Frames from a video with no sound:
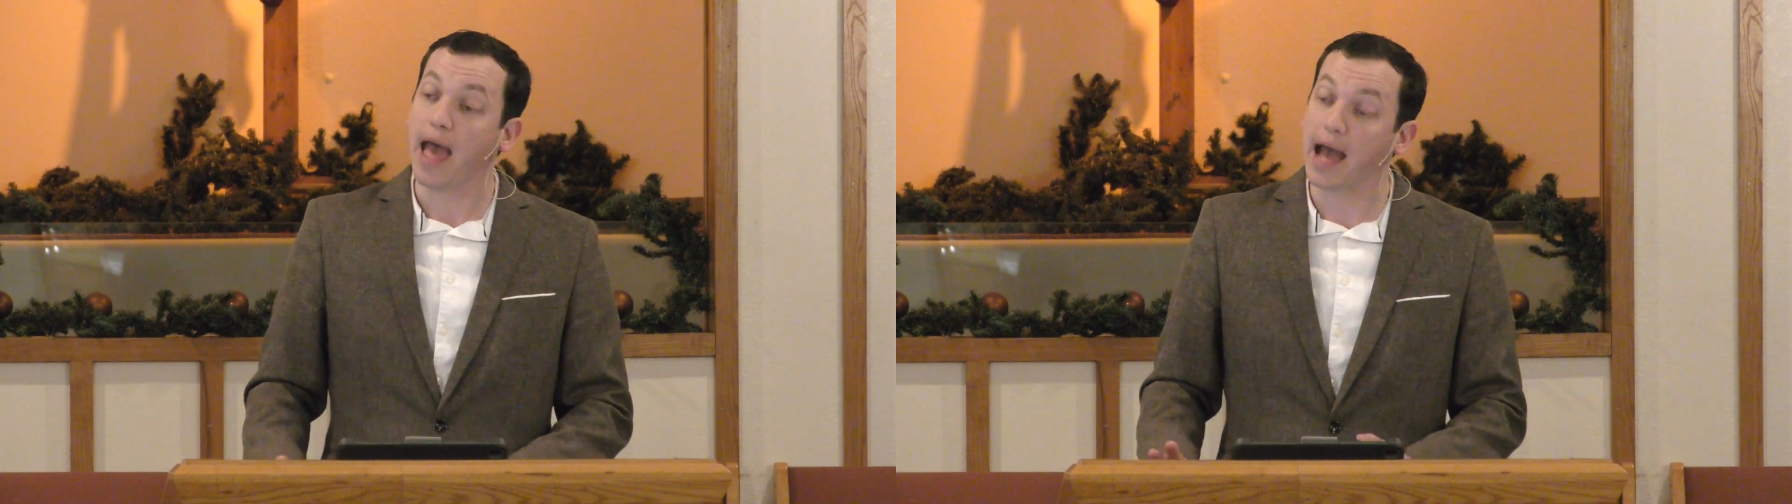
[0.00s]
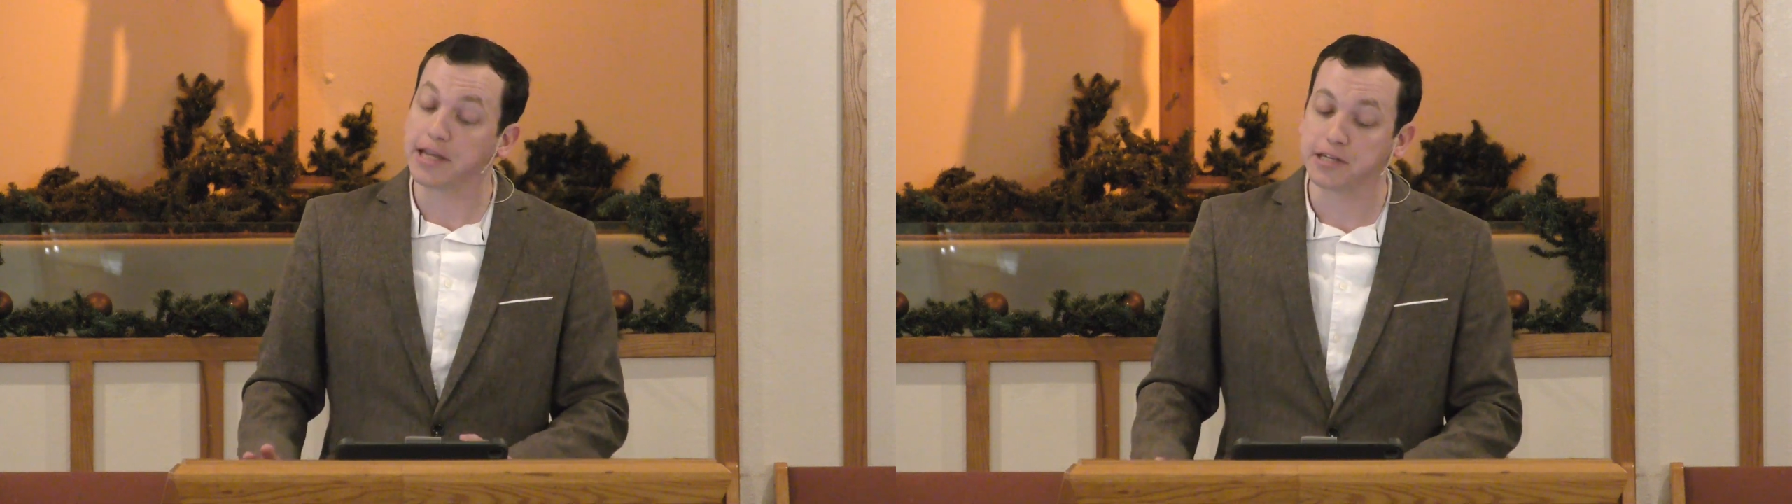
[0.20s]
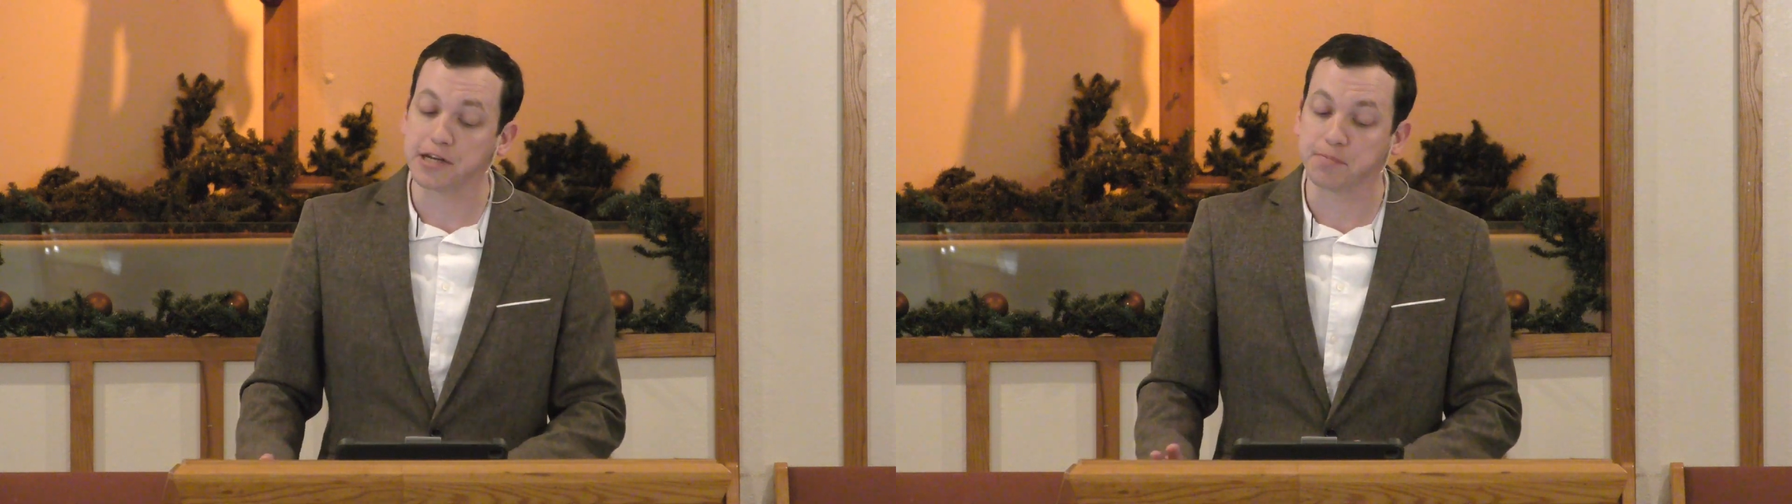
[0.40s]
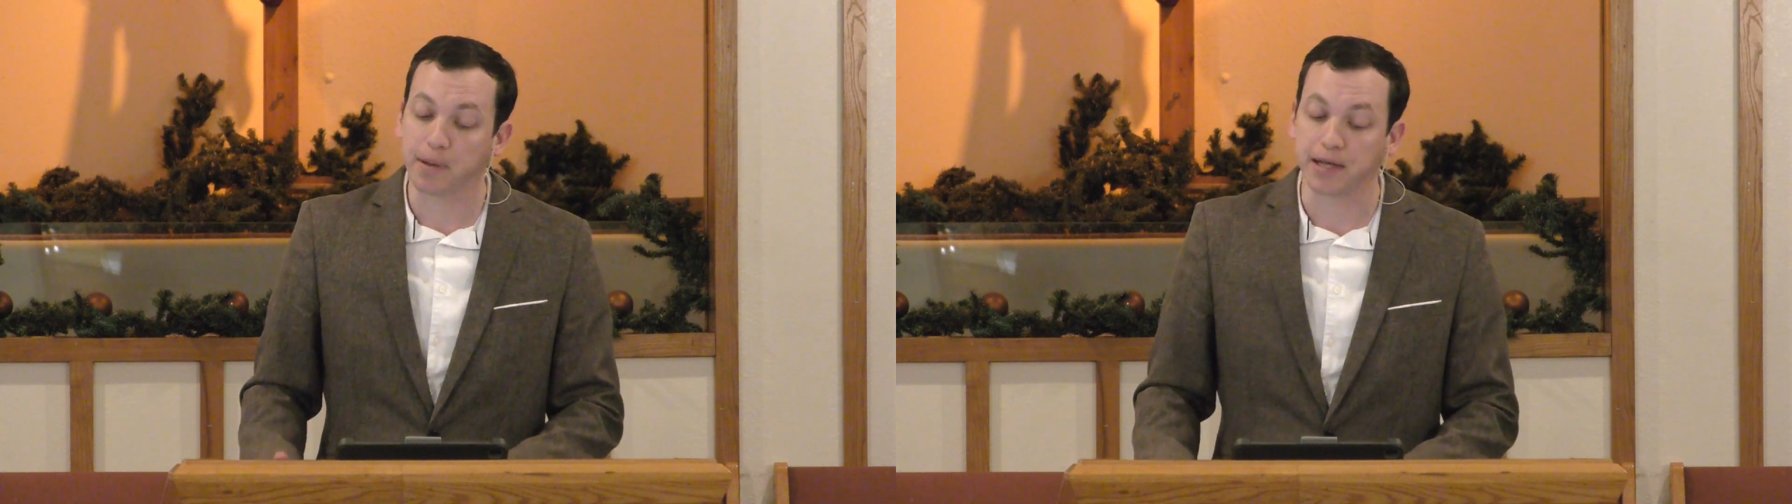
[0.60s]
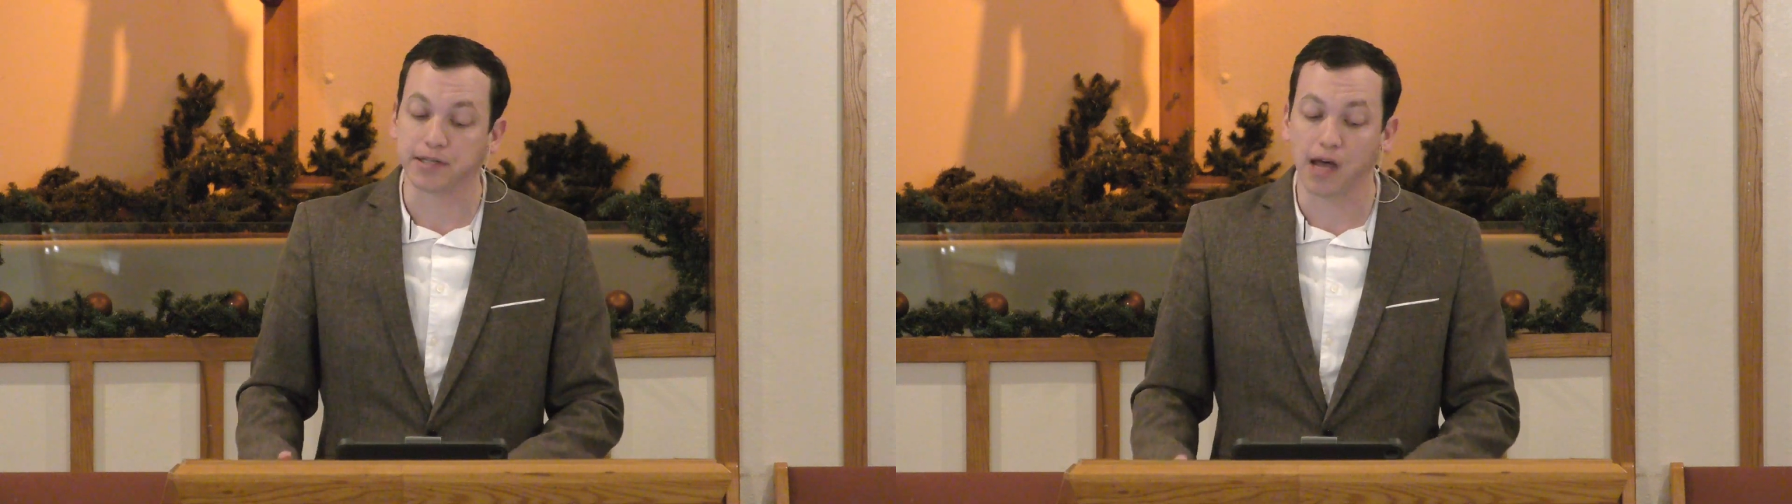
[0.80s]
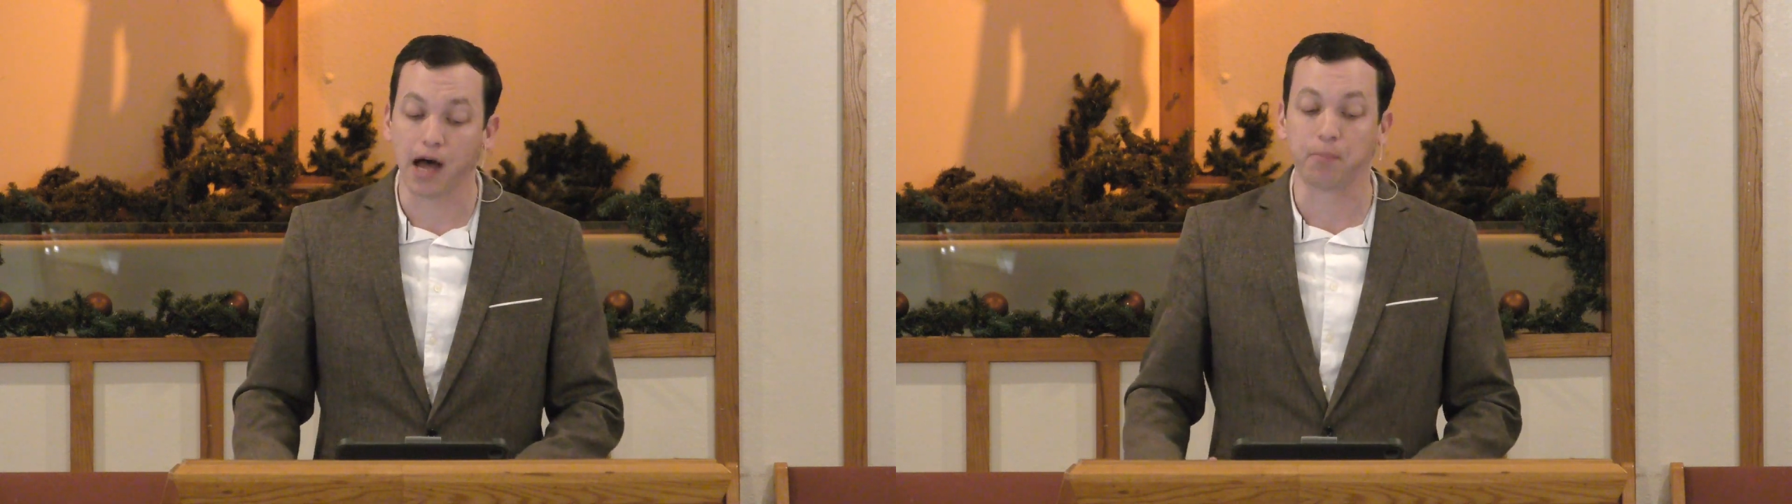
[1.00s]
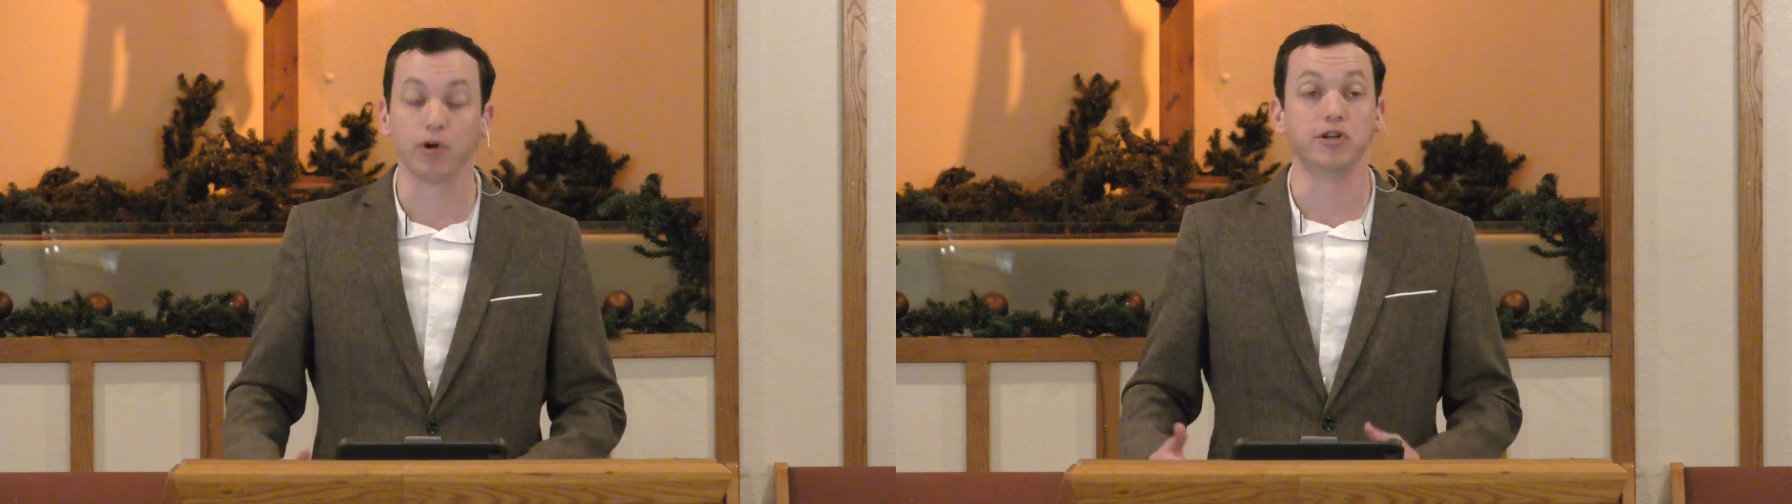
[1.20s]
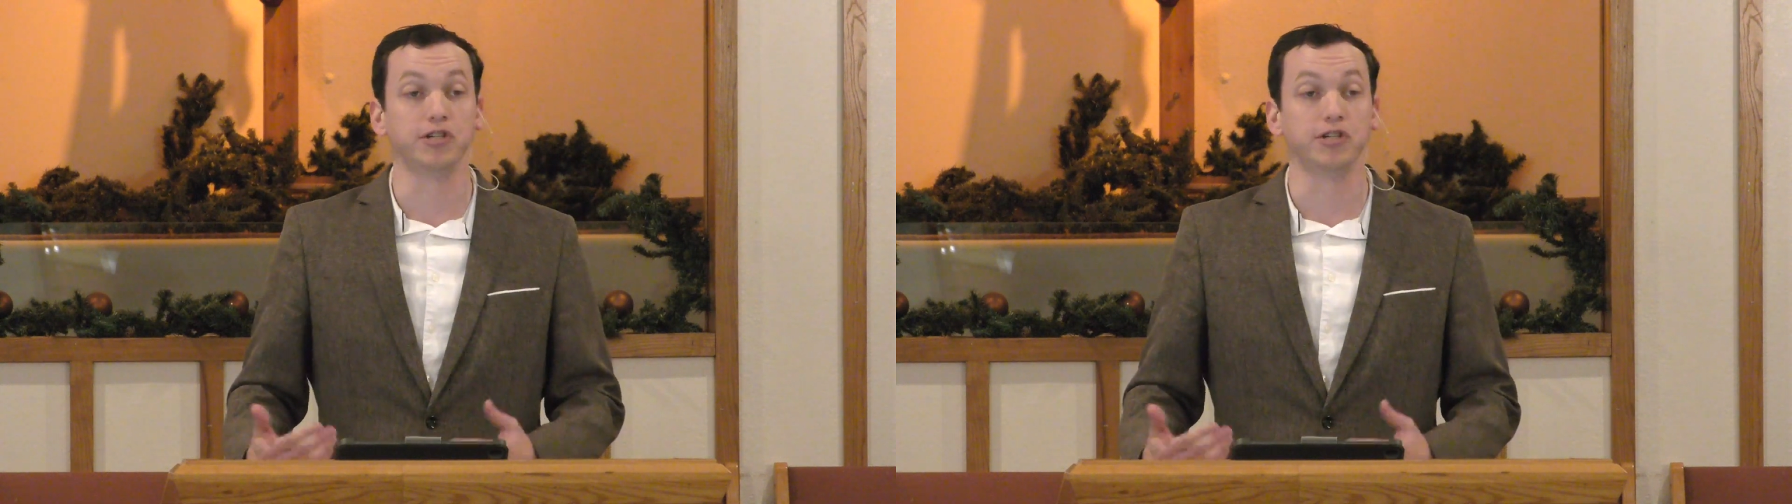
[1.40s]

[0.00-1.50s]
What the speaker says: Exodus picks up where